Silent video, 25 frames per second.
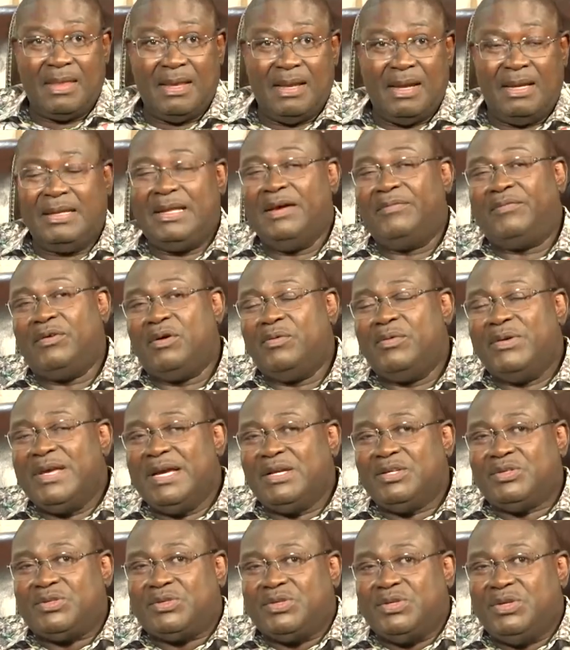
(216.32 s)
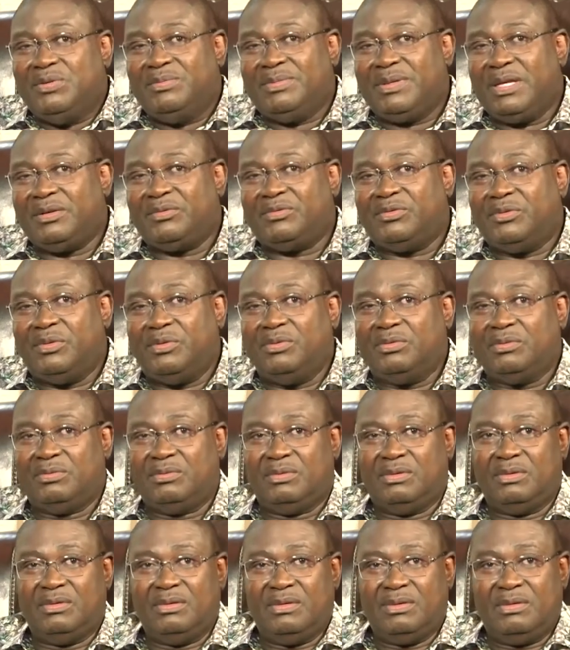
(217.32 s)
And therefore, we assume that role.
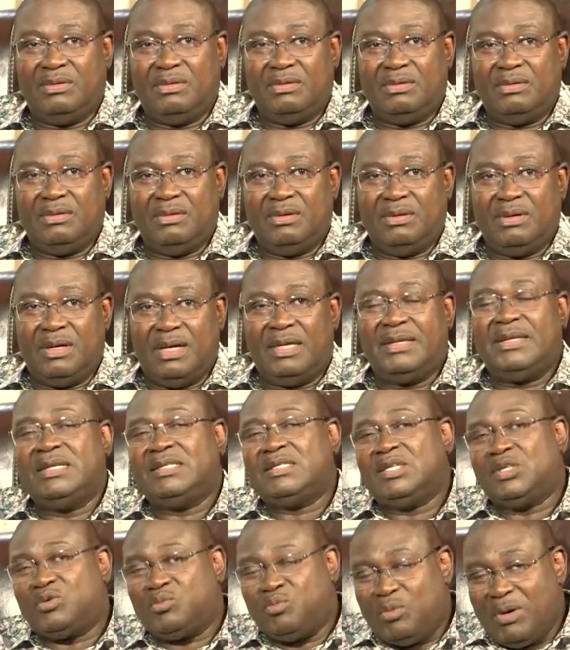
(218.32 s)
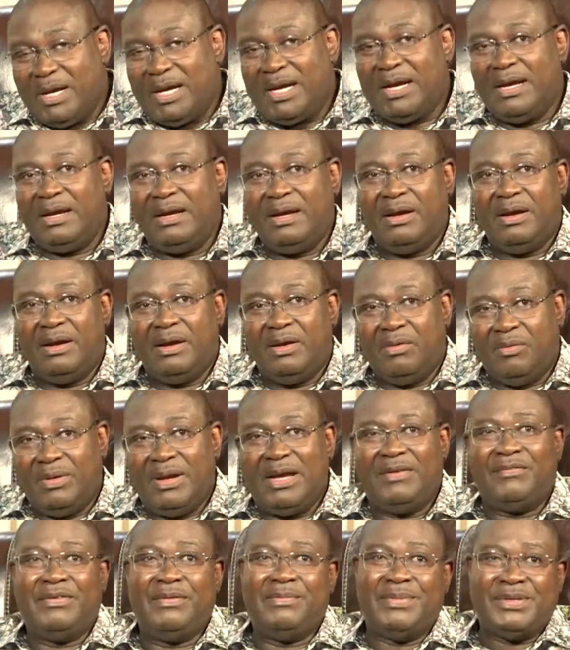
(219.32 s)
And this is where we
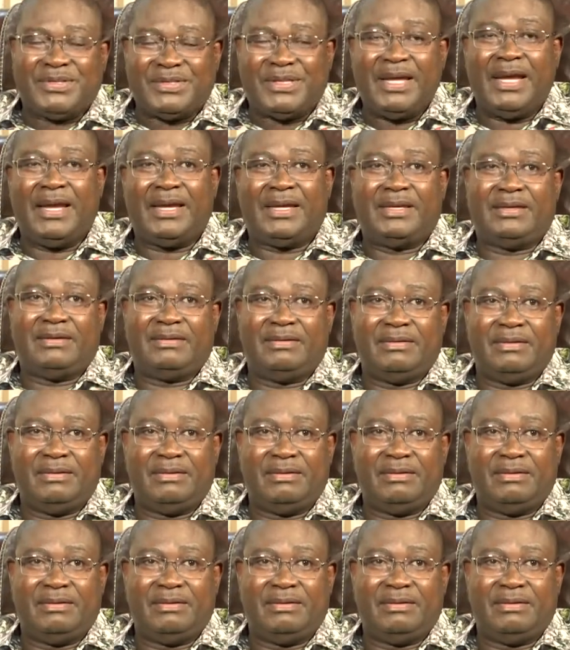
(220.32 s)
have a mistake.